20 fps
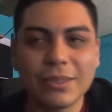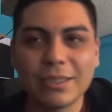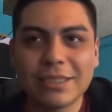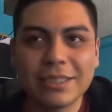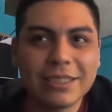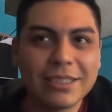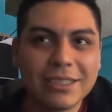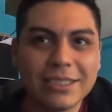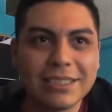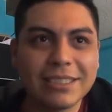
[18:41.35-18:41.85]
It's,
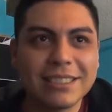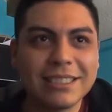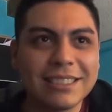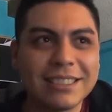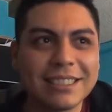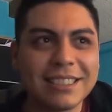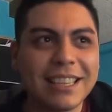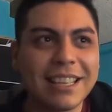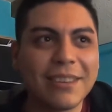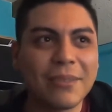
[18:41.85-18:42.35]
you know, it's
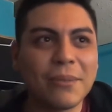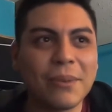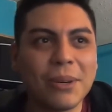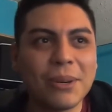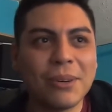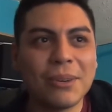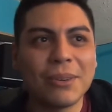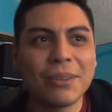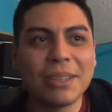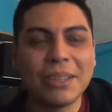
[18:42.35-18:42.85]
just like,
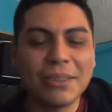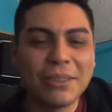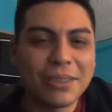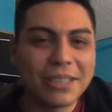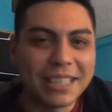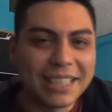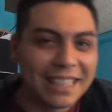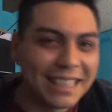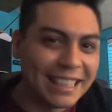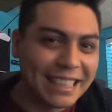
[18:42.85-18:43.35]
whoa, you know,
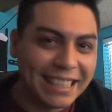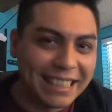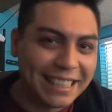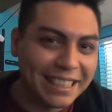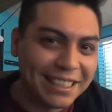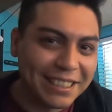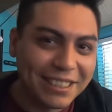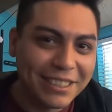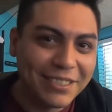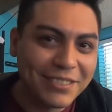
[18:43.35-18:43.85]
the
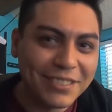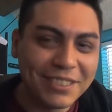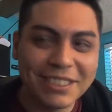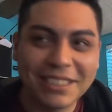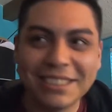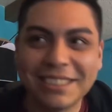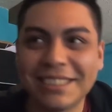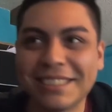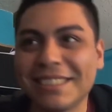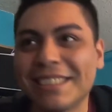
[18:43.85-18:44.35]
elite
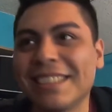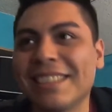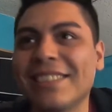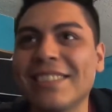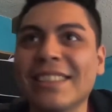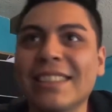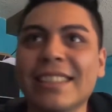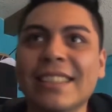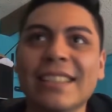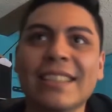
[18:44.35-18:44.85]
glovers and
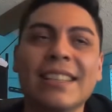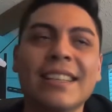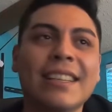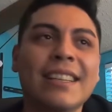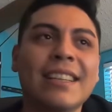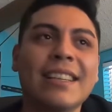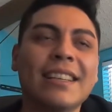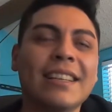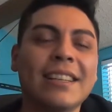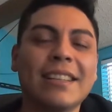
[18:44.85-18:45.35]
everything,
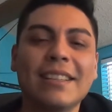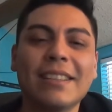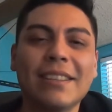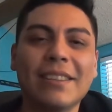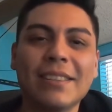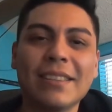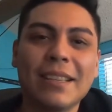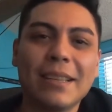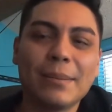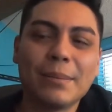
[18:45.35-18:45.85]

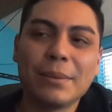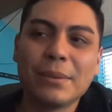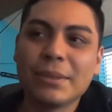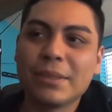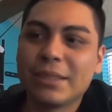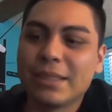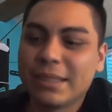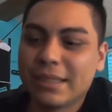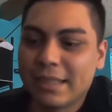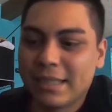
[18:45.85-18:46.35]
all that
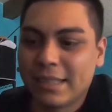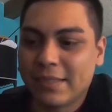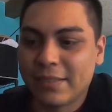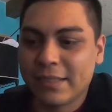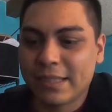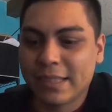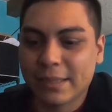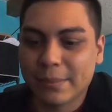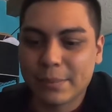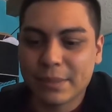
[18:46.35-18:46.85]
bullshit and
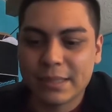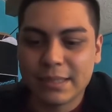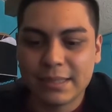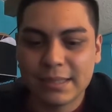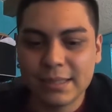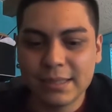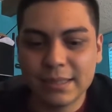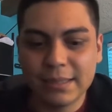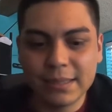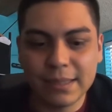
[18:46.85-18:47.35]
everything. But it's
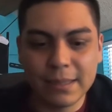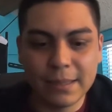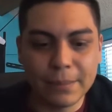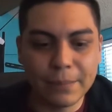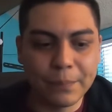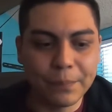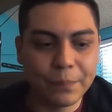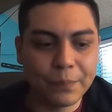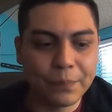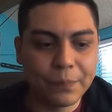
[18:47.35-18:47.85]
just
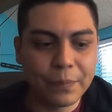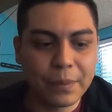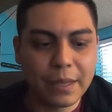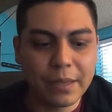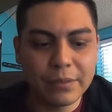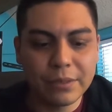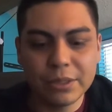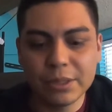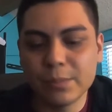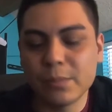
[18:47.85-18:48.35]
it
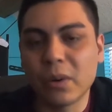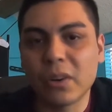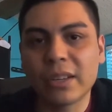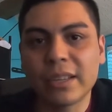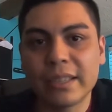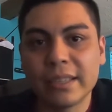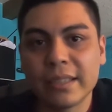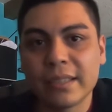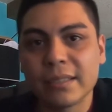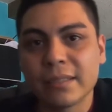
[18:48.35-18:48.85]
was just
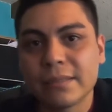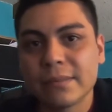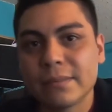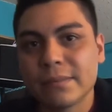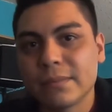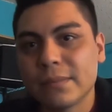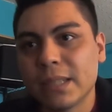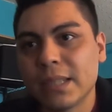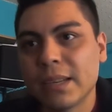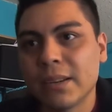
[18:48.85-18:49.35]
marketing,
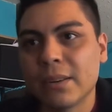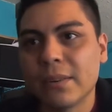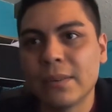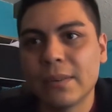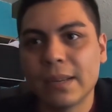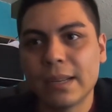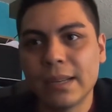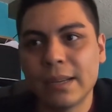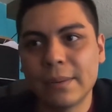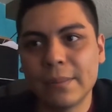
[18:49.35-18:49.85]
you
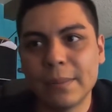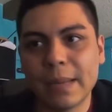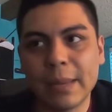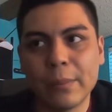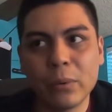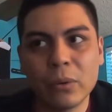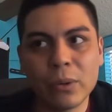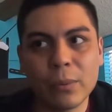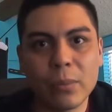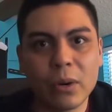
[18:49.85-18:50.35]
know. I'm
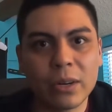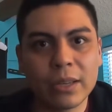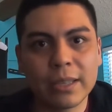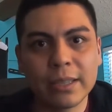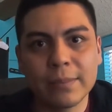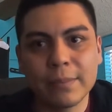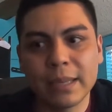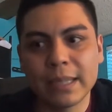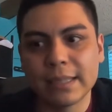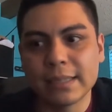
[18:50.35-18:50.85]
able to
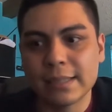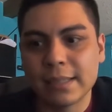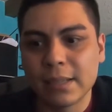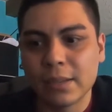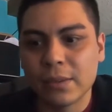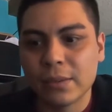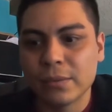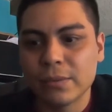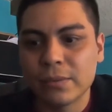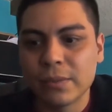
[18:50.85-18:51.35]
market
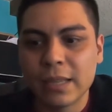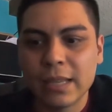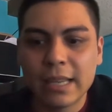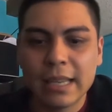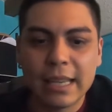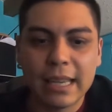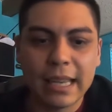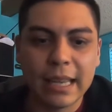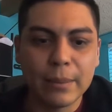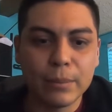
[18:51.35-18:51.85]
myself,
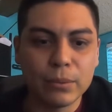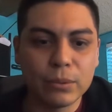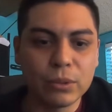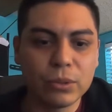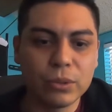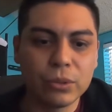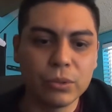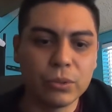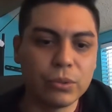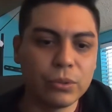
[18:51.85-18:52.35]
able
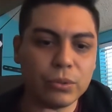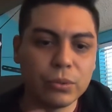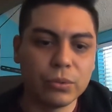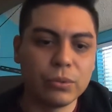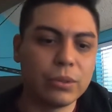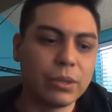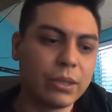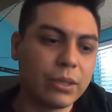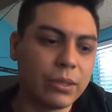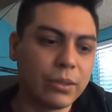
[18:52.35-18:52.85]

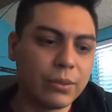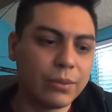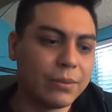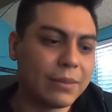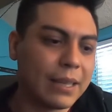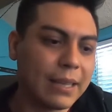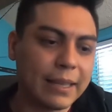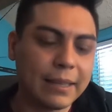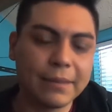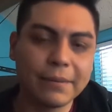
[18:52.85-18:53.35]
to, you know,
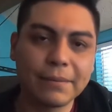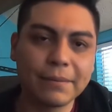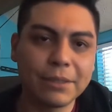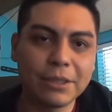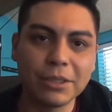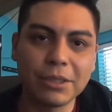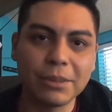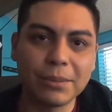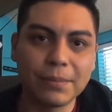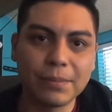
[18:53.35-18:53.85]
like,
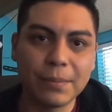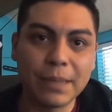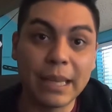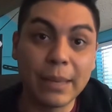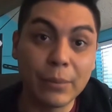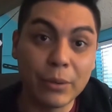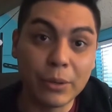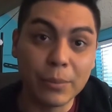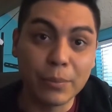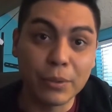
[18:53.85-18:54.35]
just be
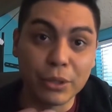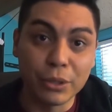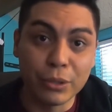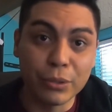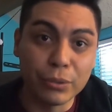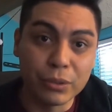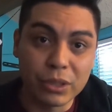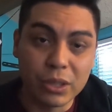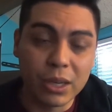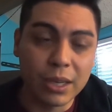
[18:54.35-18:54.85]
able to
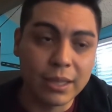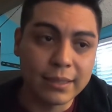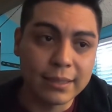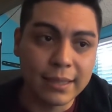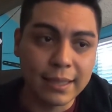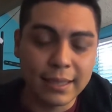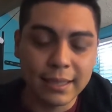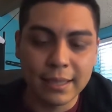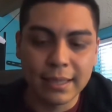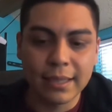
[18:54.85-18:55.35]
produce
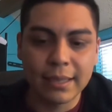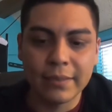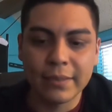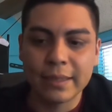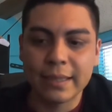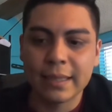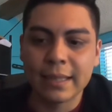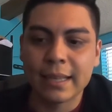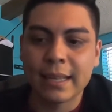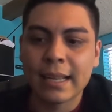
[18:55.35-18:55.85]
content and
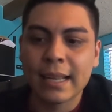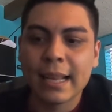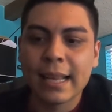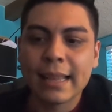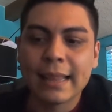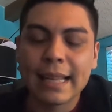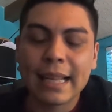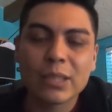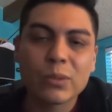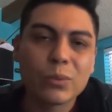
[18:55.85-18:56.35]
everything.
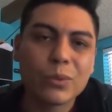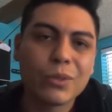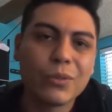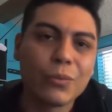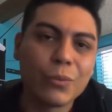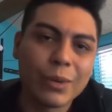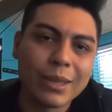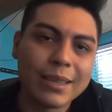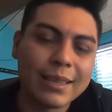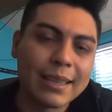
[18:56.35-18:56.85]
That's what
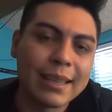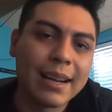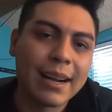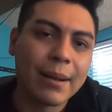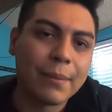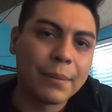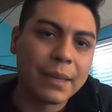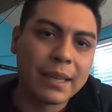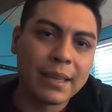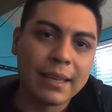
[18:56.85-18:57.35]
really
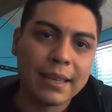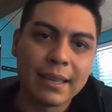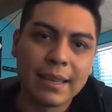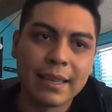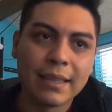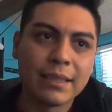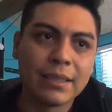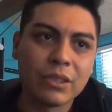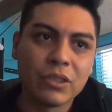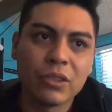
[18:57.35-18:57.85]
got me
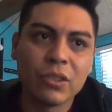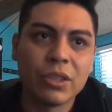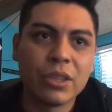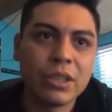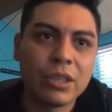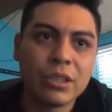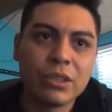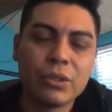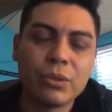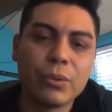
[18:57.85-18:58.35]

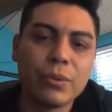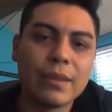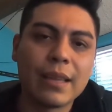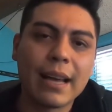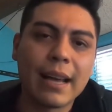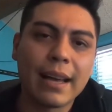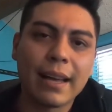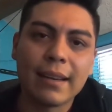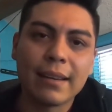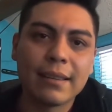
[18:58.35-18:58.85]
into
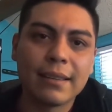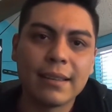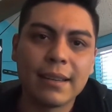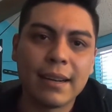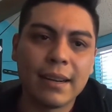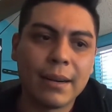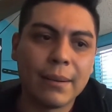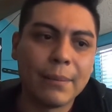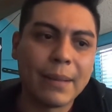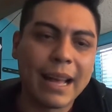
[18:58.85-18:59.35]
that
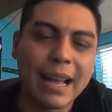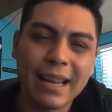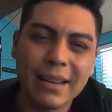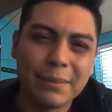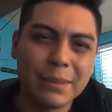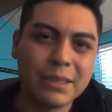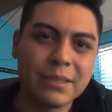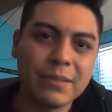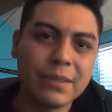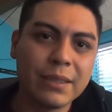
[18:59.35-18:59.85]

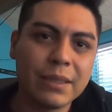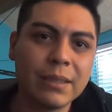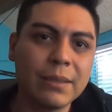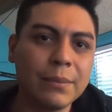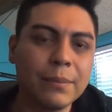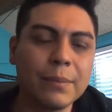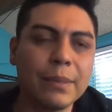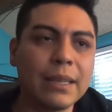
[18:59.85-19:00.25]
atmosphere.